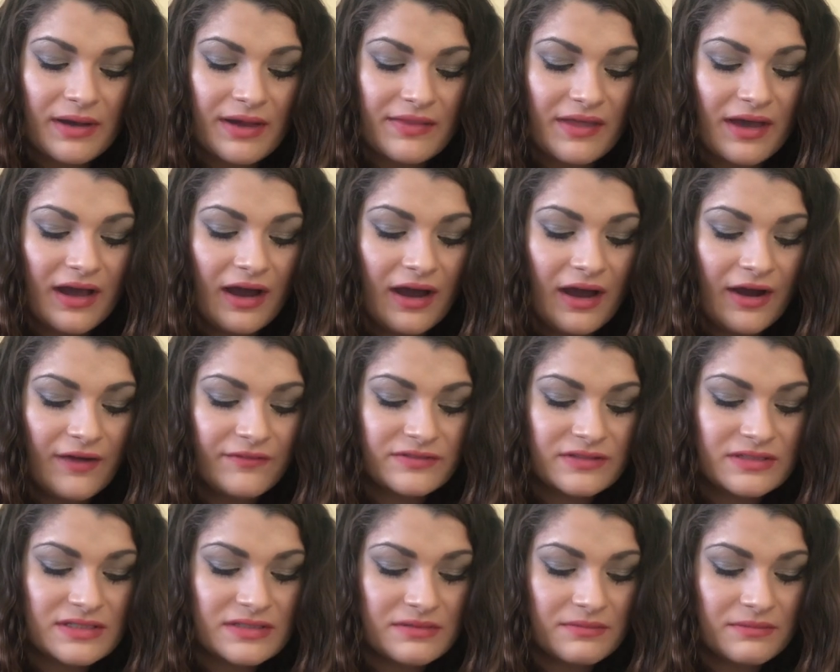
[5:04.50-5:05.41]
by the
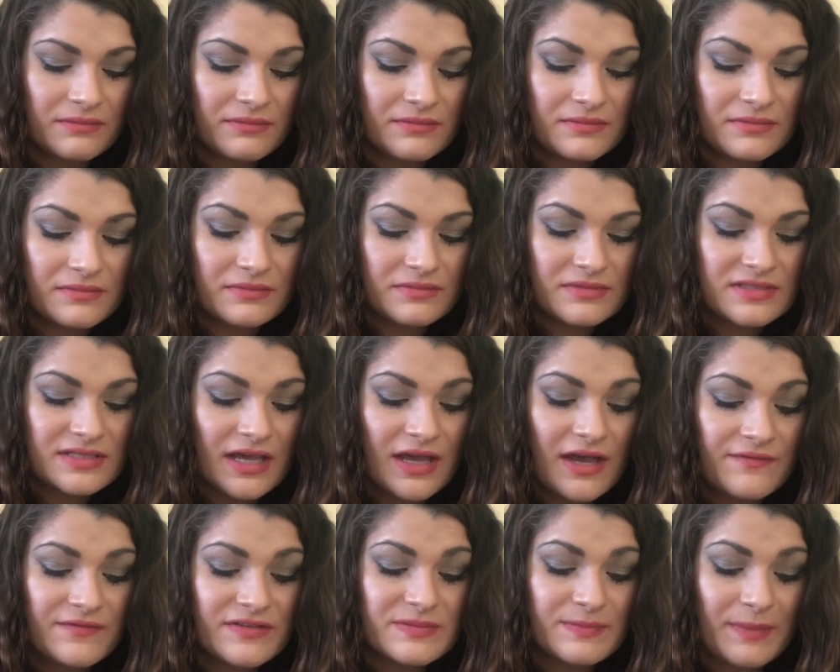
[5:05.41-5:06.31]

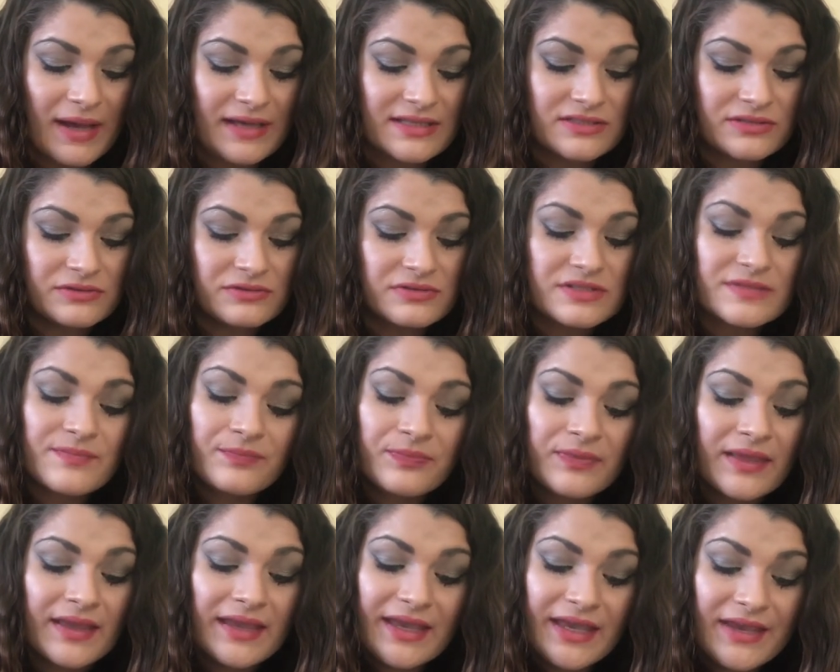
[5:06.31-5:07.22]
after-service battles.
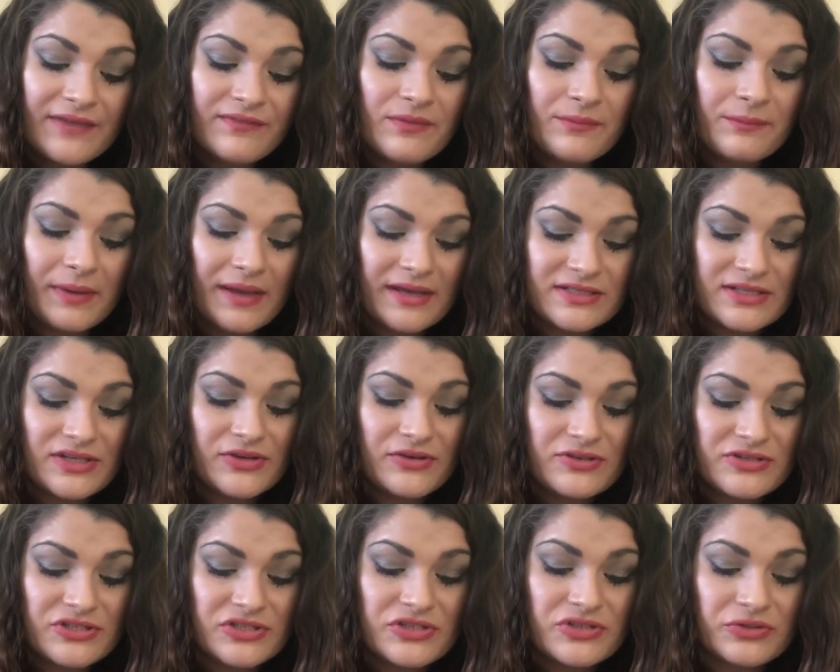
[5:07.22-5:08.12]
Even Peter
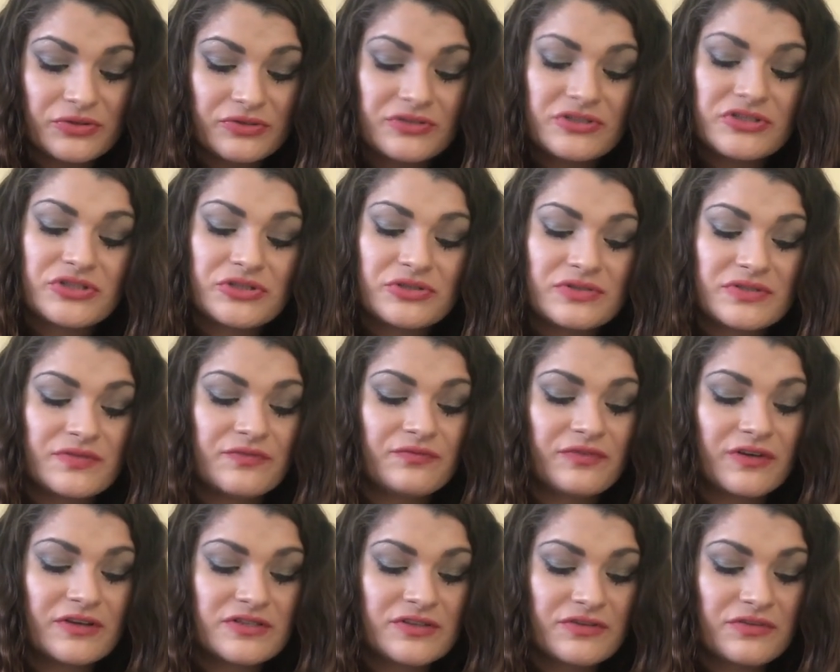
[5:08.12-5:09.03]
usually enjoyed the duels in
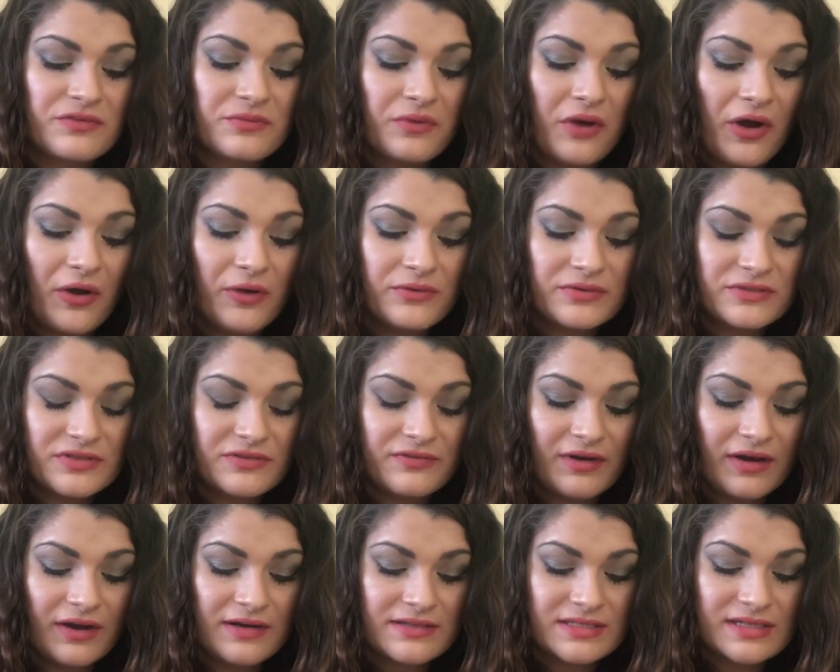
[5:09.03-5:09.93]
front of the altar
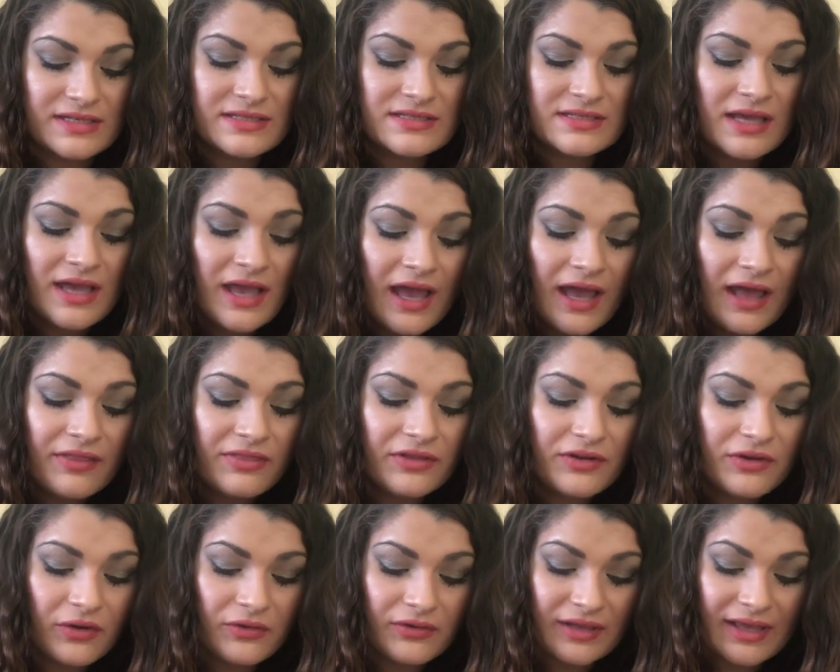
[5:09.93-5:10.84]
vases,
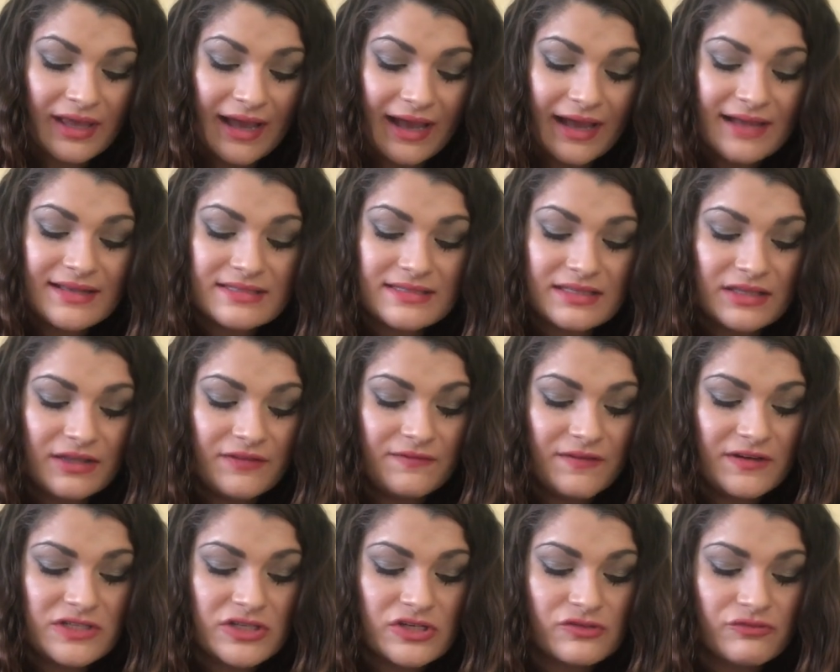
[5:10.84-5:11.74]
the nodding hats and the
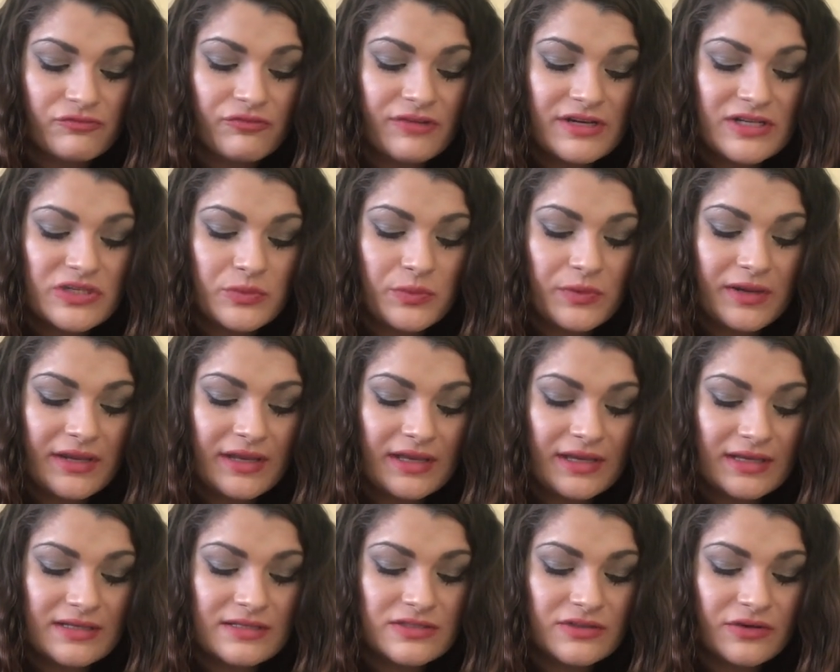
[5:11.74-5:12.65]
vicious
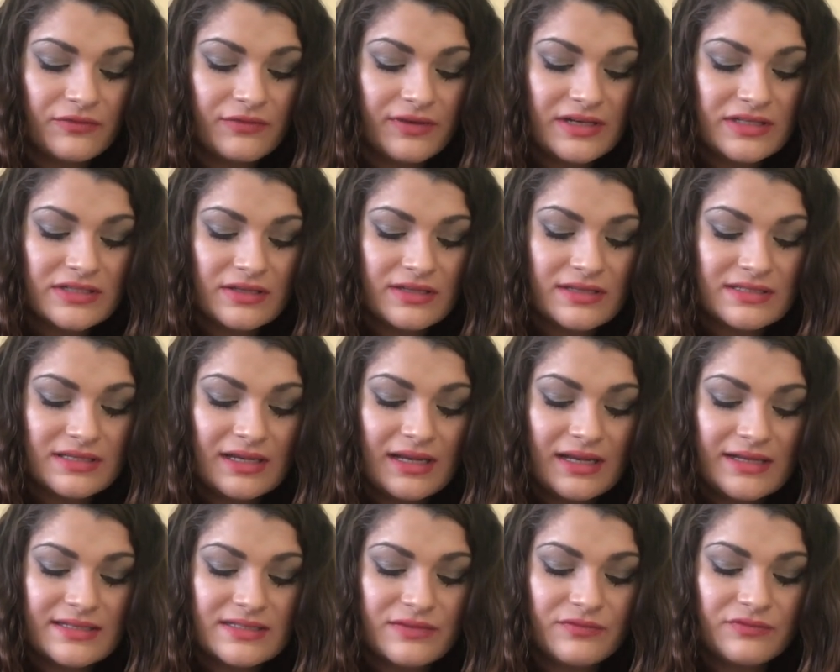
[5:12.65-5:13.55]
retweakings of each other's
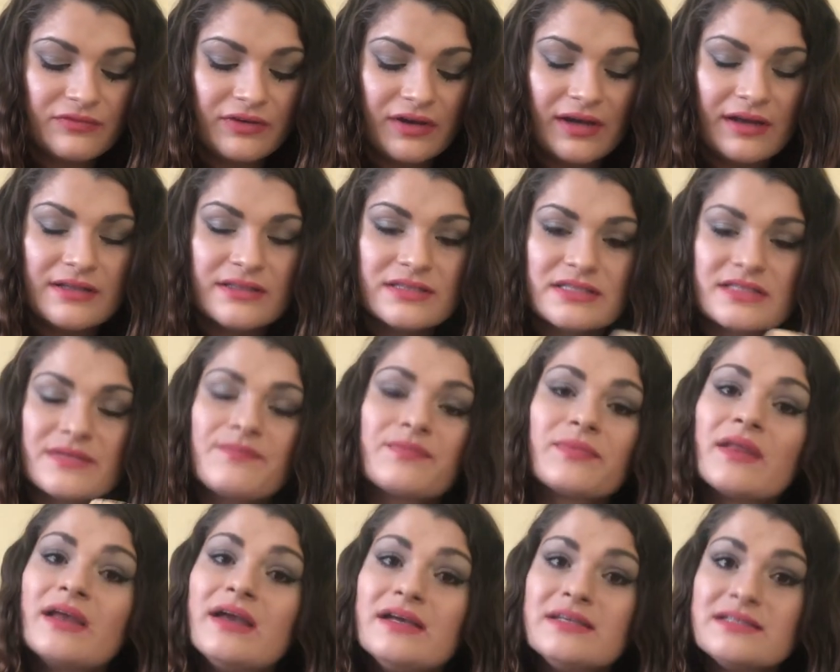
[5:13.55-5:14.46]
lilies and ferns.
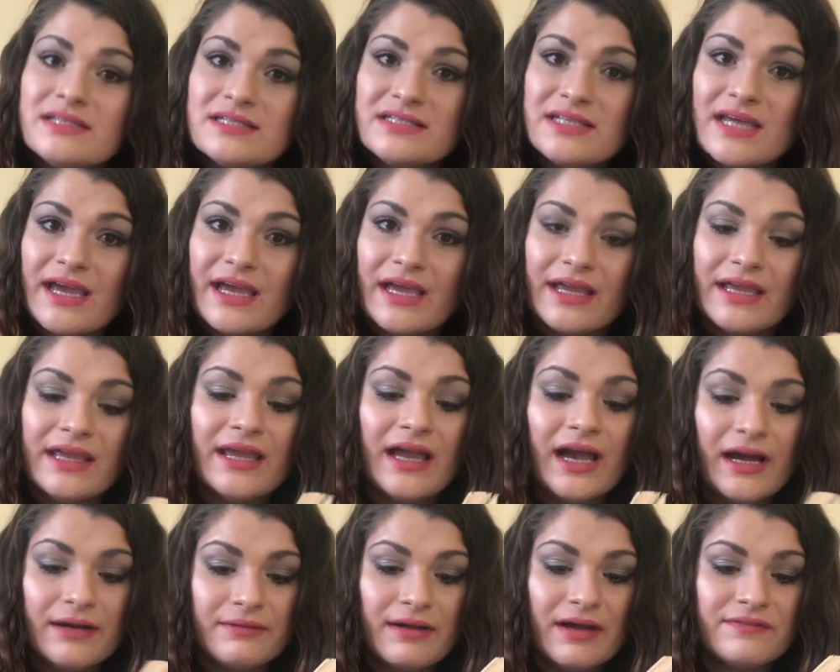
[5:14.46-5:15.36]
Today,
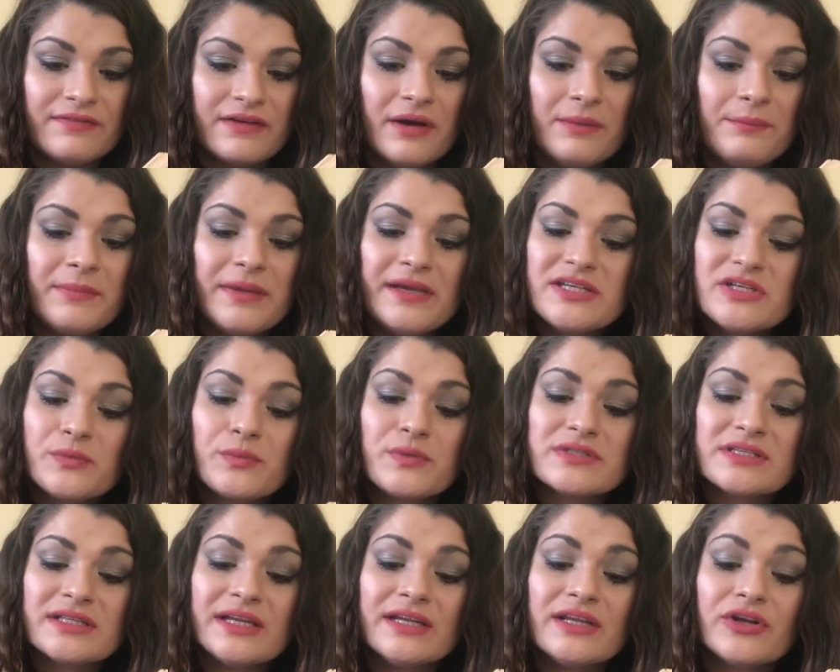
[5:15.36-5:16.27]
however, Peter
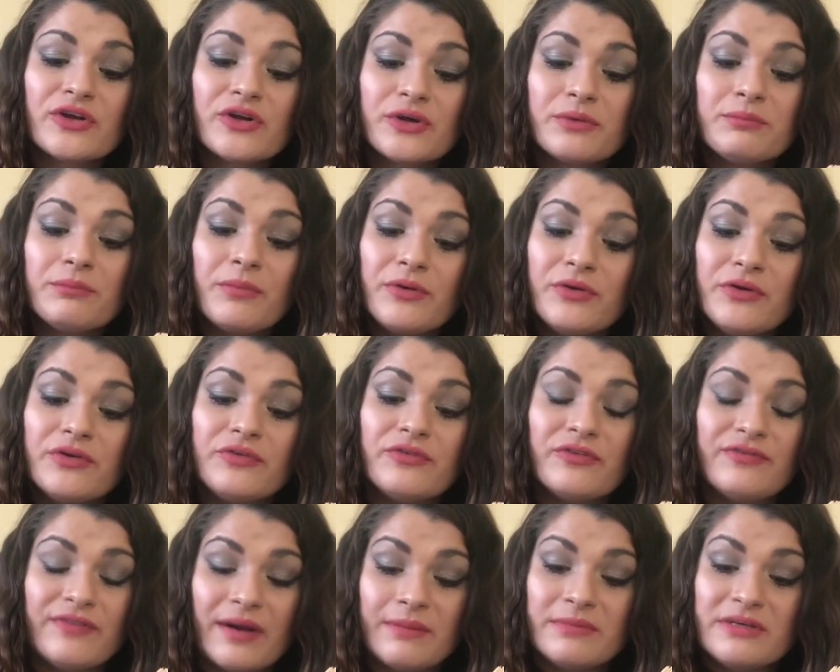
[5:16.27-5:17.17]
wasn't in a good mood
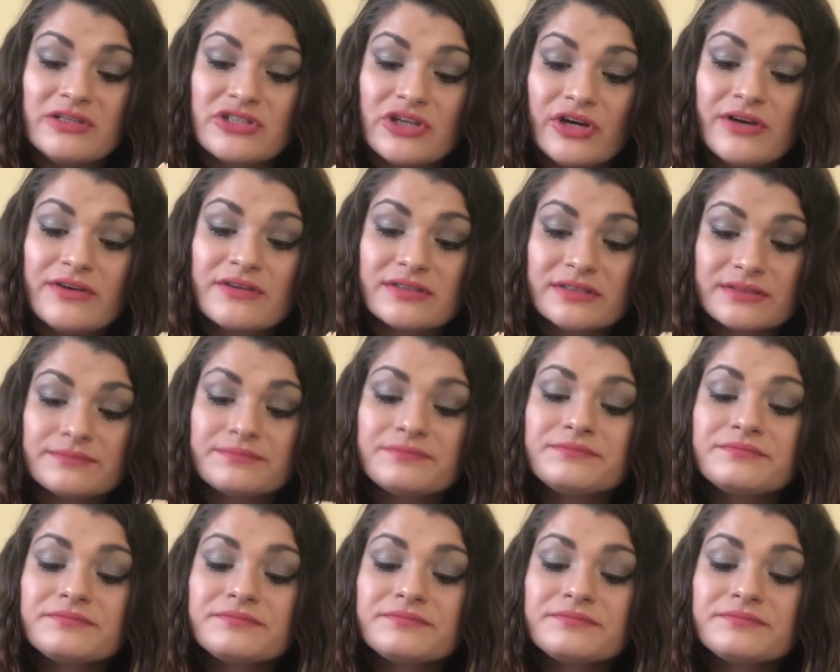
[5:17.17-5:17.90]
for family jokes.